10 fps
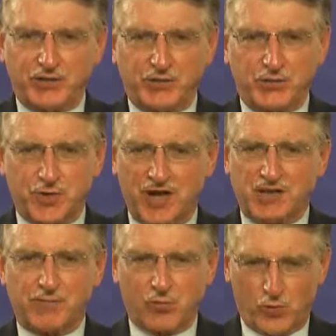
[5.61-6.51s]
news
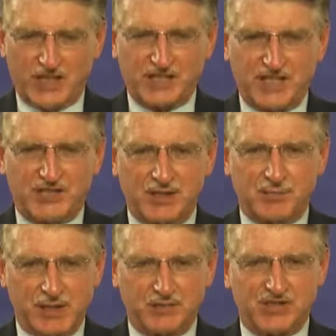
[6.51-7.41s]
roundup for Wednesday,
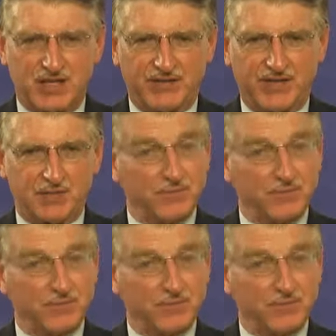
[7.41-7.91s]
September 7th.